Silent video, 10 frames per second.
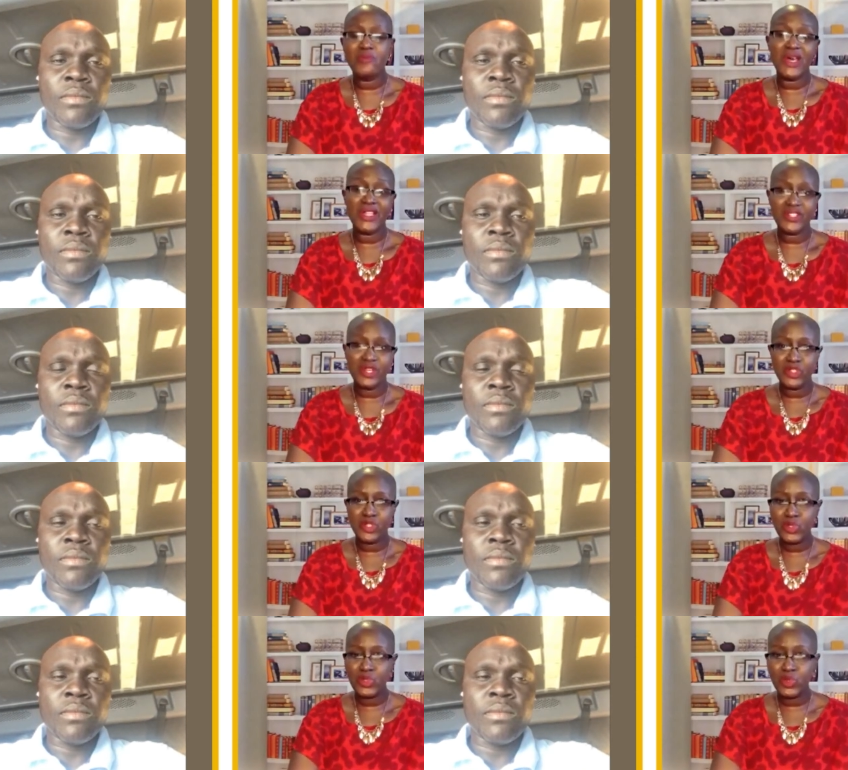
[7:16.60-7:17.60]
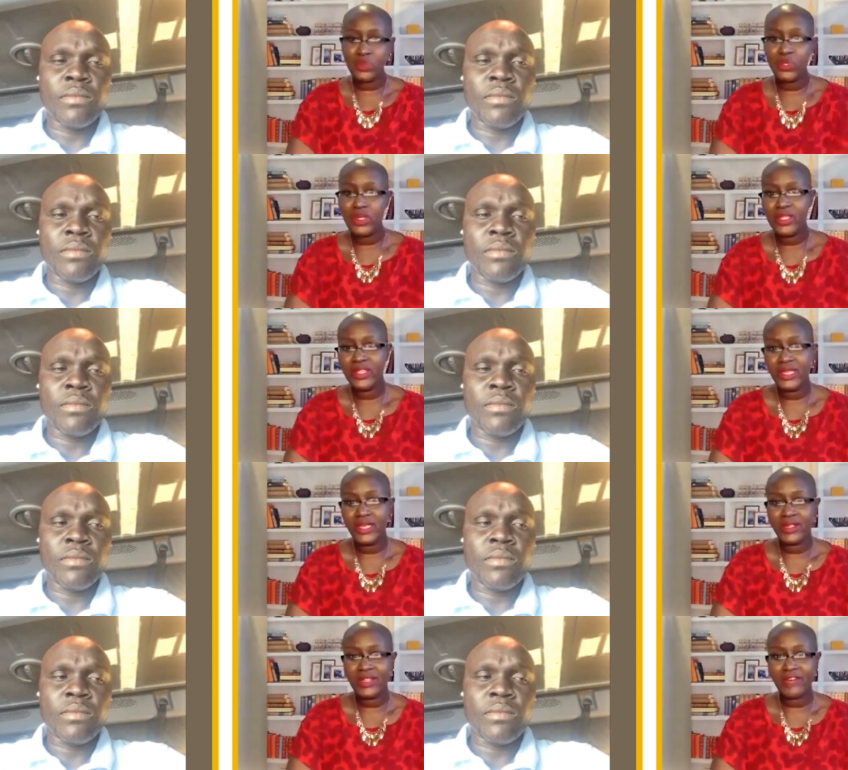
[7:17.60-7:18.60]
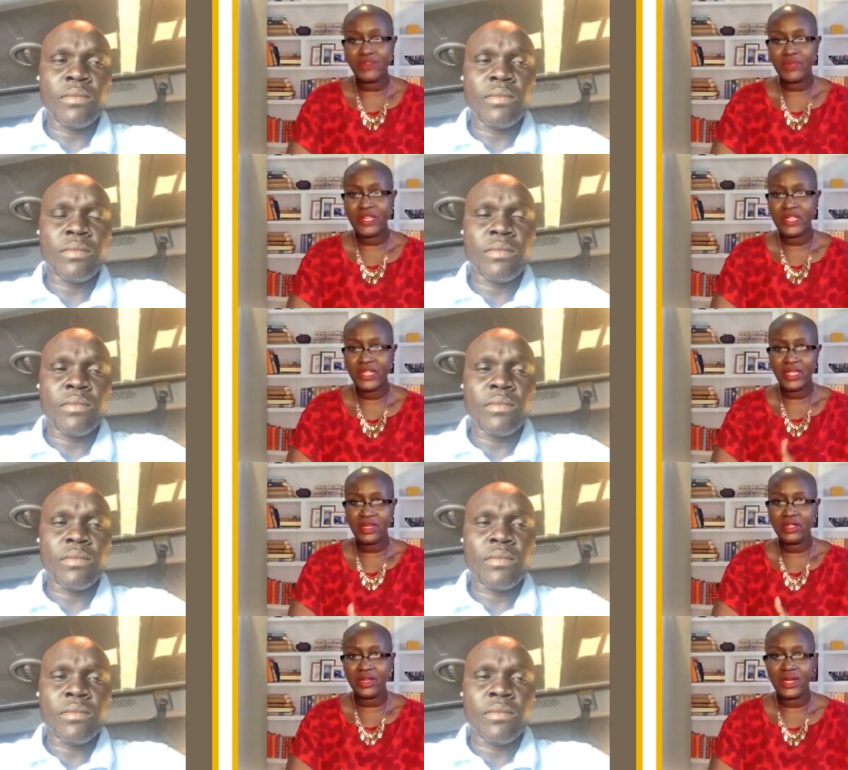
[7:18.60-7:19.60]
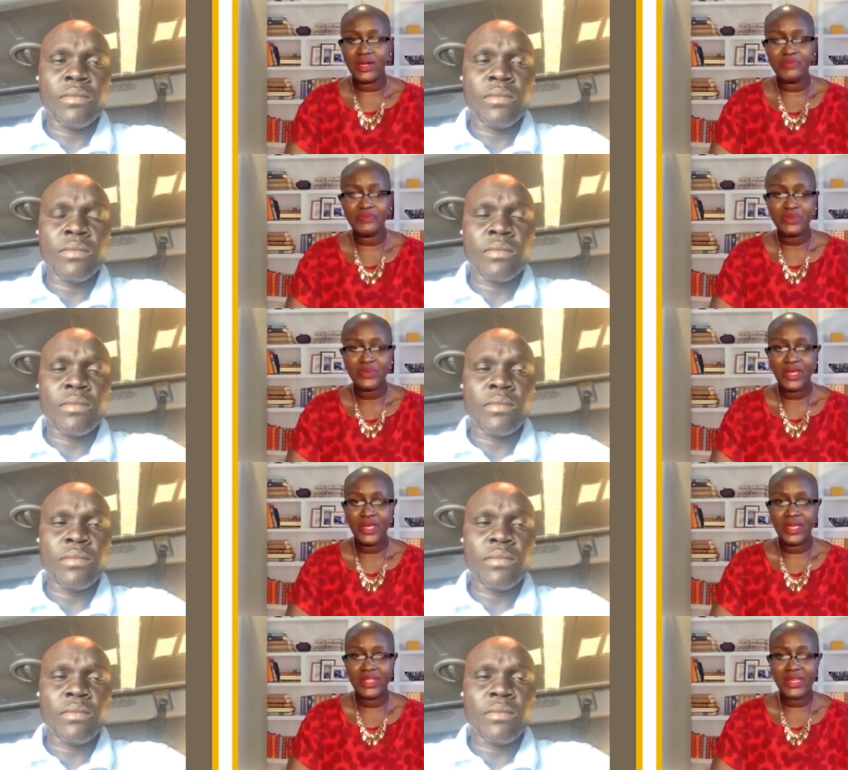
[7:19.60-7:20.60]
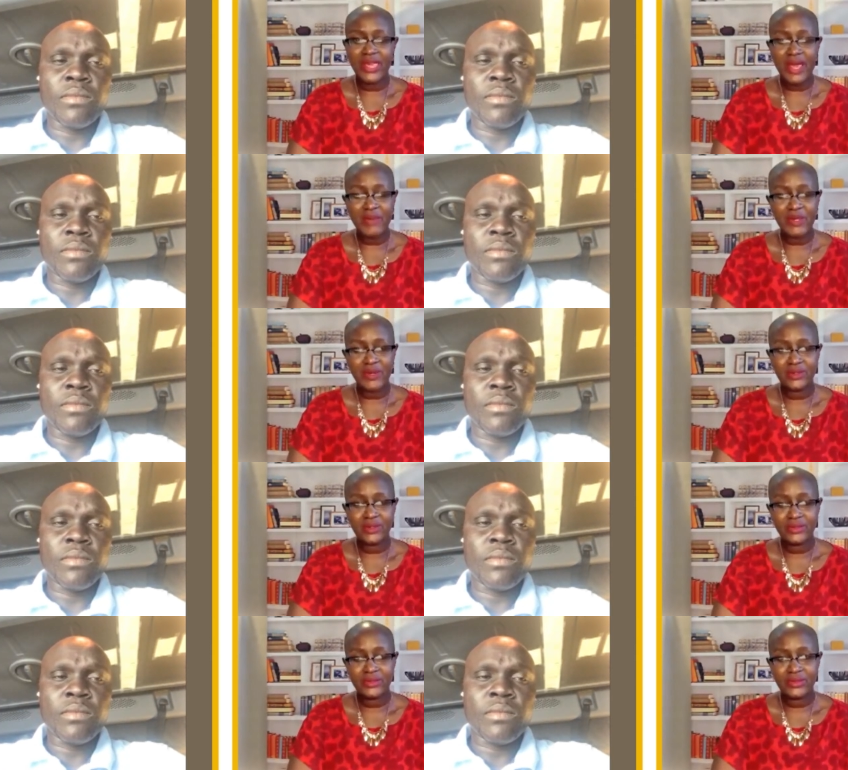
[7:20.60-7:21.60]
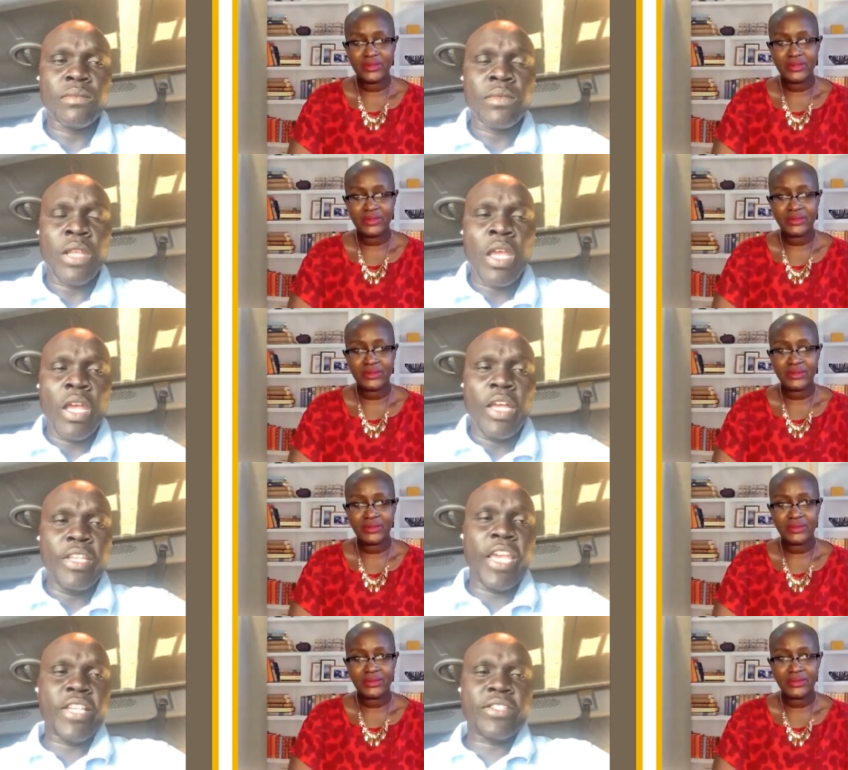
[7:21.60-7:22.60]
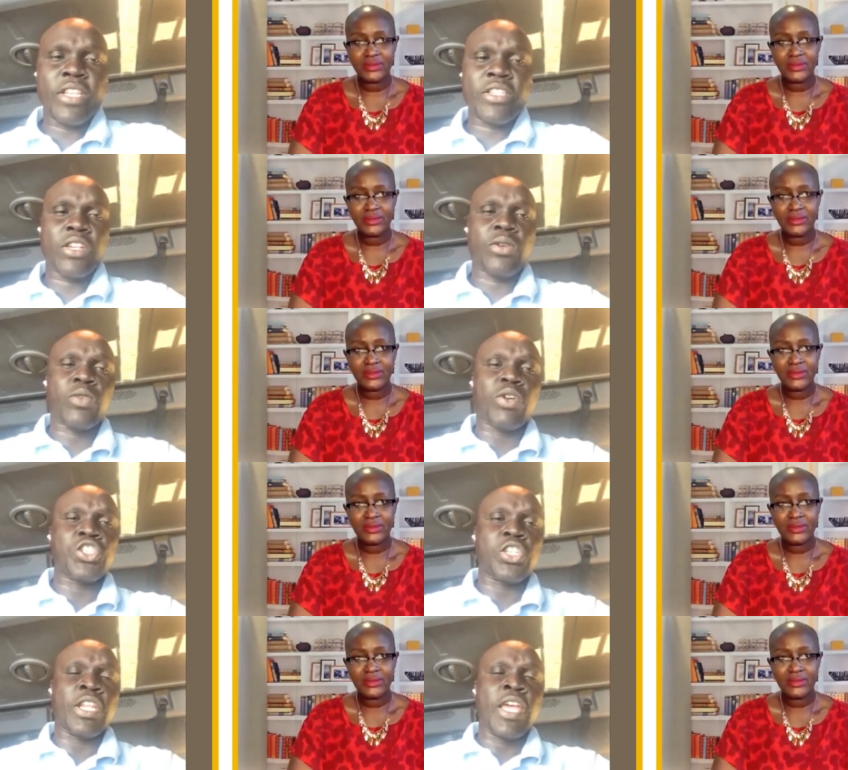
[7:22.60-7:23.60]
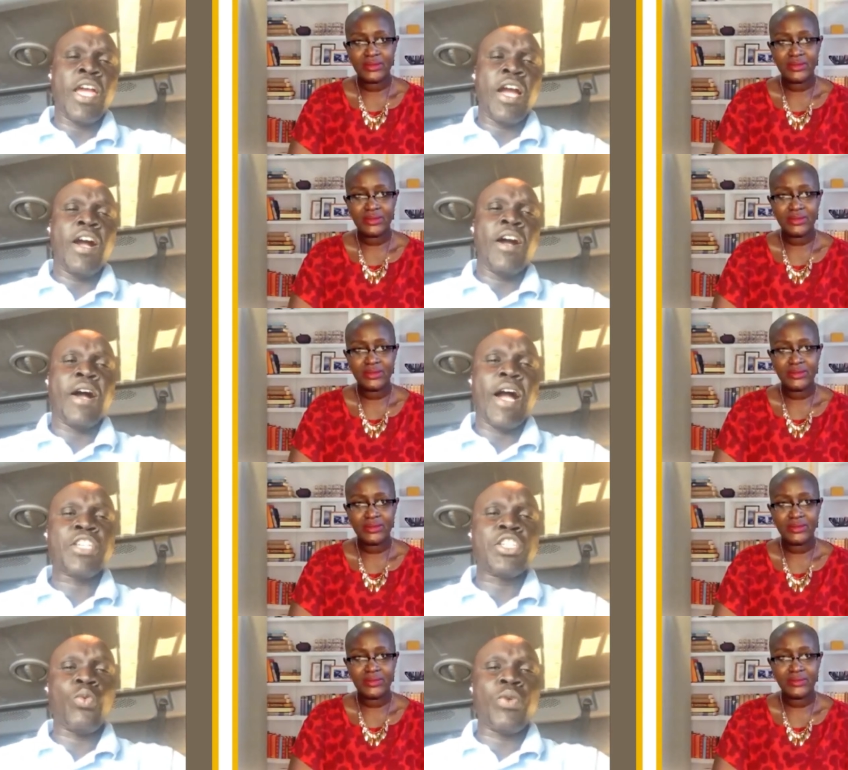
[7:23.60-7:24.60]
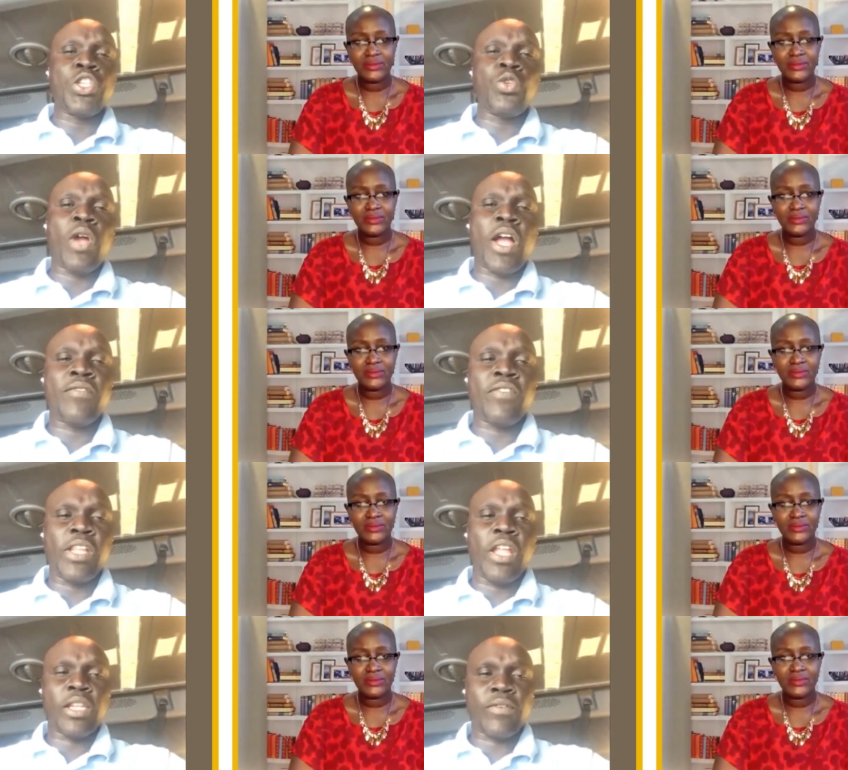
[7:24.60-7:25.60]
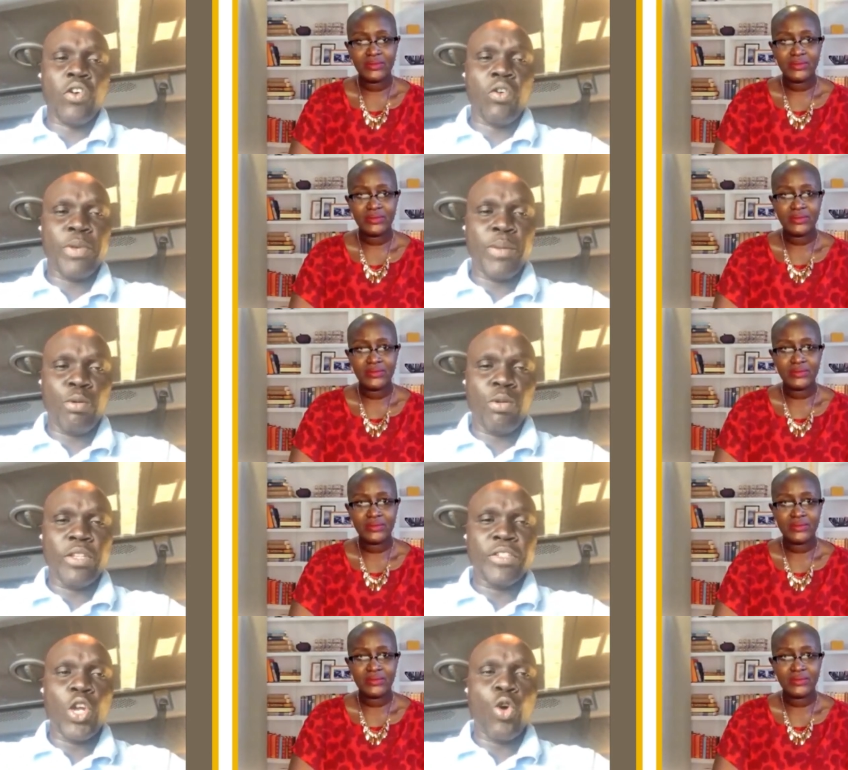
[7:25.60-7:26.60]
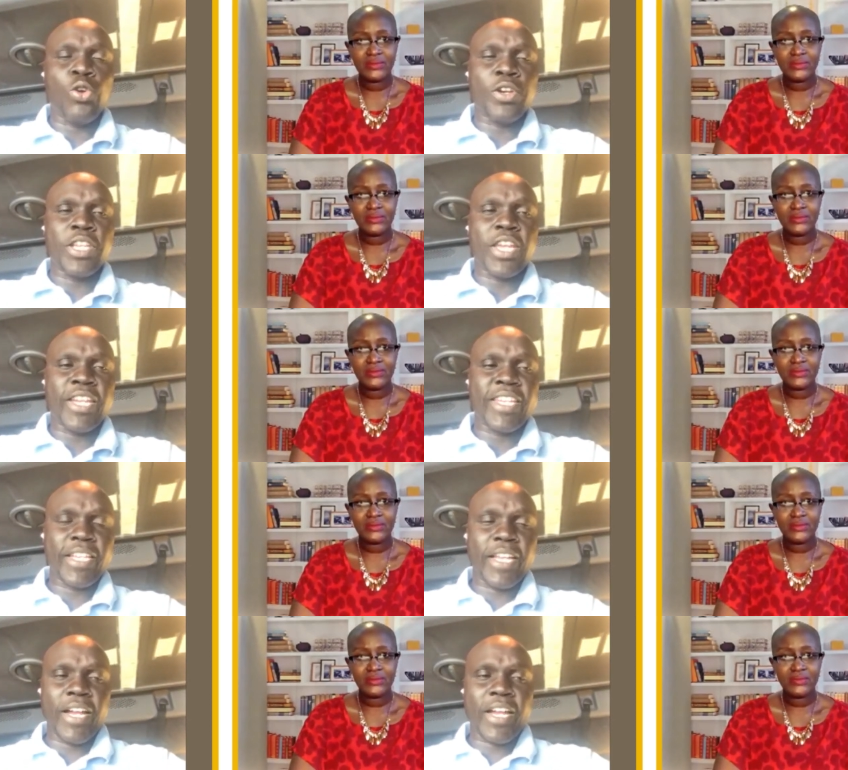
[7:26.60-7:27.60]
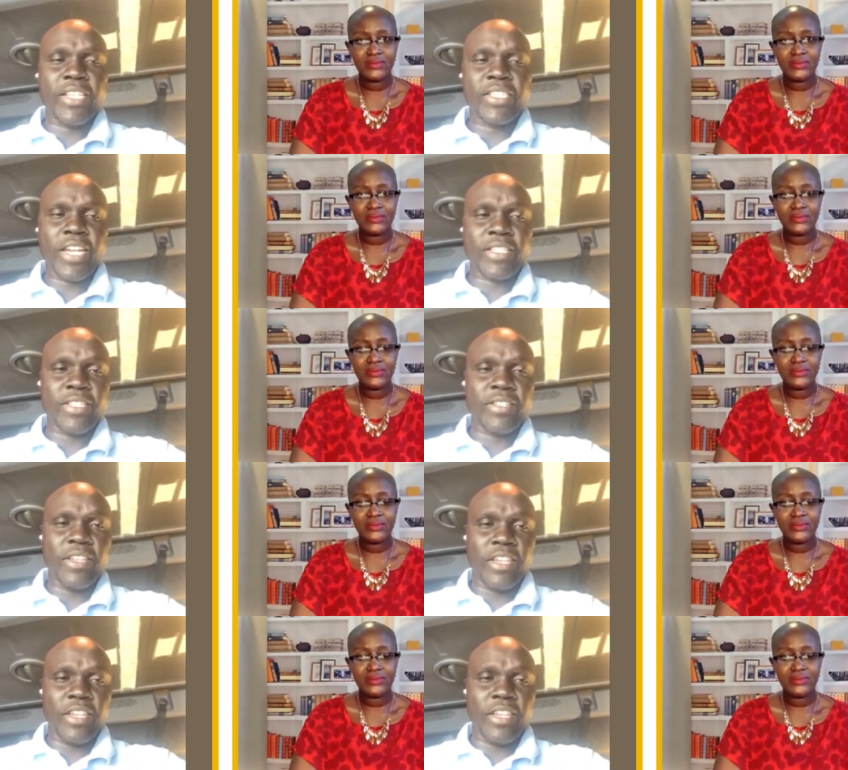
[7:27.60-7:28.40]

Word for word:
Speaker 1: your message to the government here um, in the capital?
Speaker 2: Yes, that's a great question. Uh, actually, we do have a lot of our people. They already con- uh, contacted